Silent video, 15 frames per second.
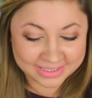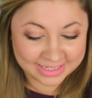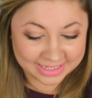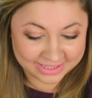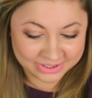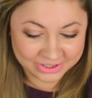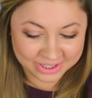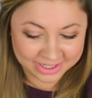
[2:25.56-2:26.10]

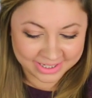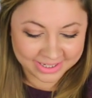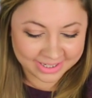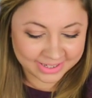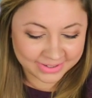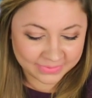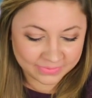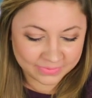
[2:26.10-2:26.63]
attention
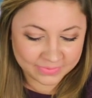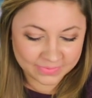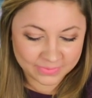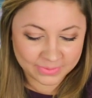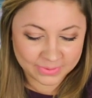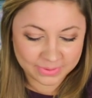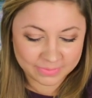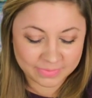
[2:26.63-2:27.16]

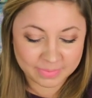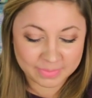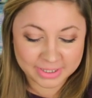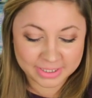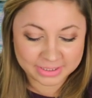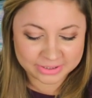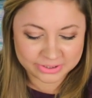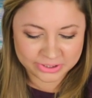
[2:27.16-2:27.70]
from
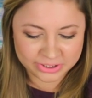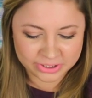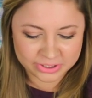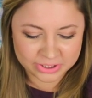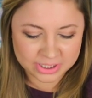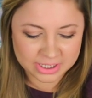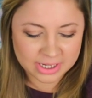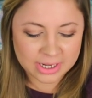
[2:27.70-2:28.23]
my English
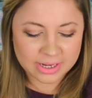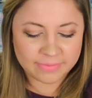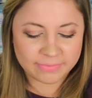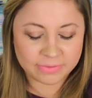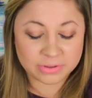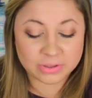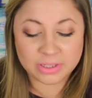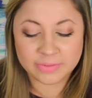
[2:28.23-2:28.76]
teacher
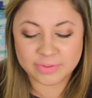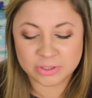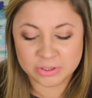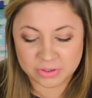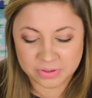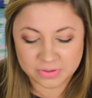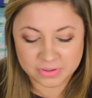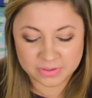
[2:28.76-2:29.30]
for leaving
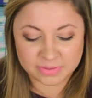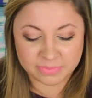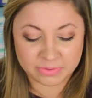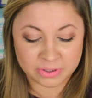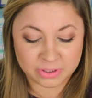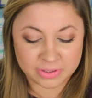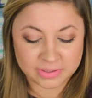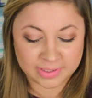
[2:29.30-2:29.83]
journalism
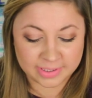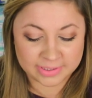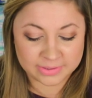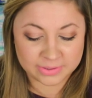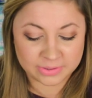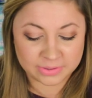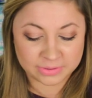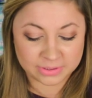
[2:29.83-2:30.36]
30
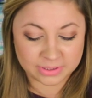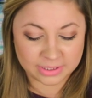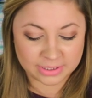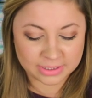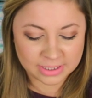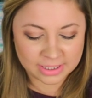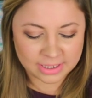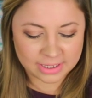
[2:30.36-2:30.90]
seconds
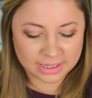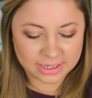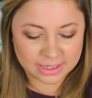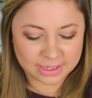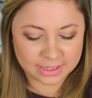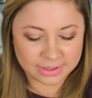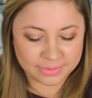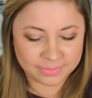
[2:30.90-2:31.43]
early.
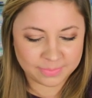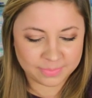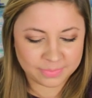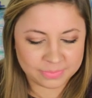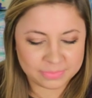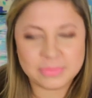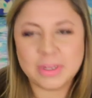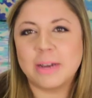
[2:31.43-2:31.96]

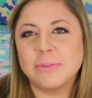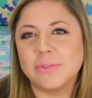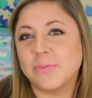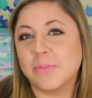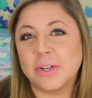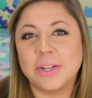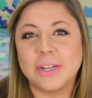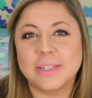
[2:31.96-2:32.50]
I was
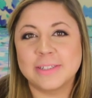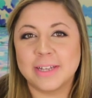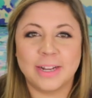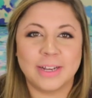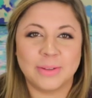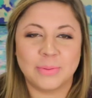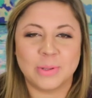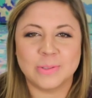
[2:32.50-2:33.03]
very
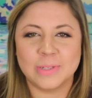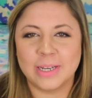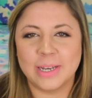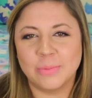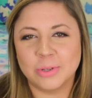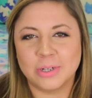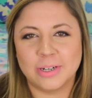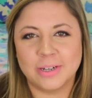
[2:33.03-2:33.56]
excited because I
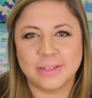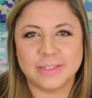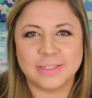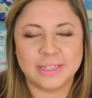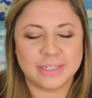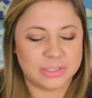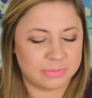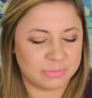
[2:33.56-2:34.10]
never got a
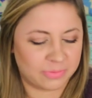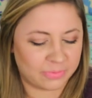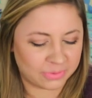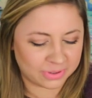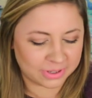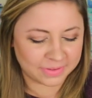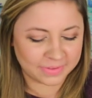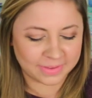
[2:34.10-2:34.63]
detention
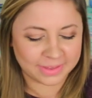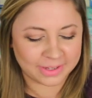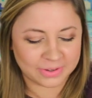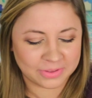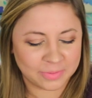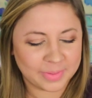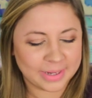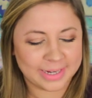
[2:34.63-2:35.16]
before, and then
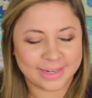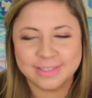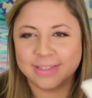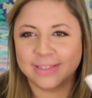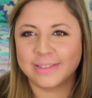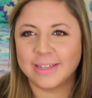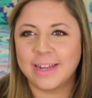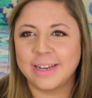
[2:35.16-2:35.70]
on the back it
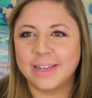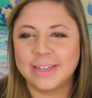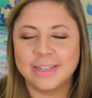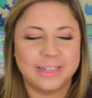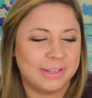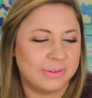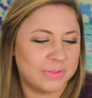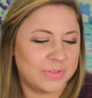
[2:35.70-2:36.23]
says
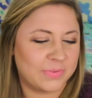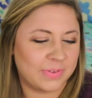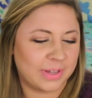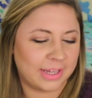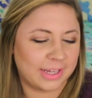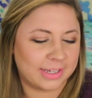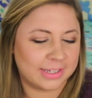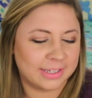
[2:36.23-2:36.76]
edit, it was
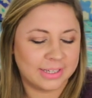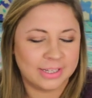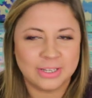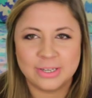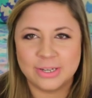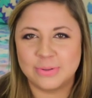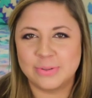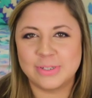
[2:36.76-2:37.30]
fake,
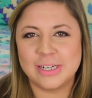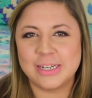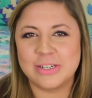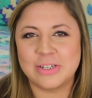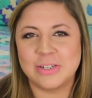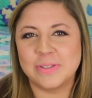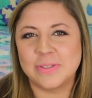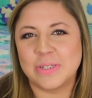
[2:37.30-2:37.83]
no
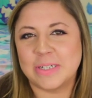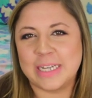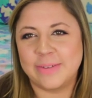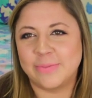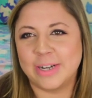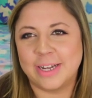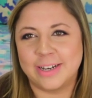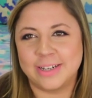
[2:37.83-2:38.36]
detention, so I
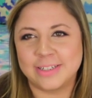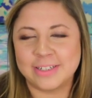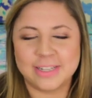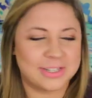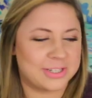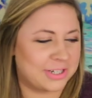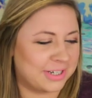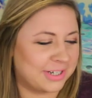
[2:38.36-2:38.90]
never had a
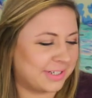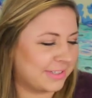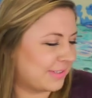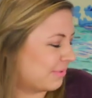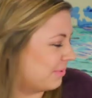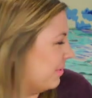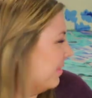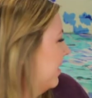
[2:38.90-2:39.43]
detention in high
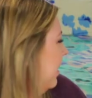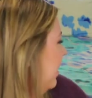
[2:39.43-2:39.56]
school.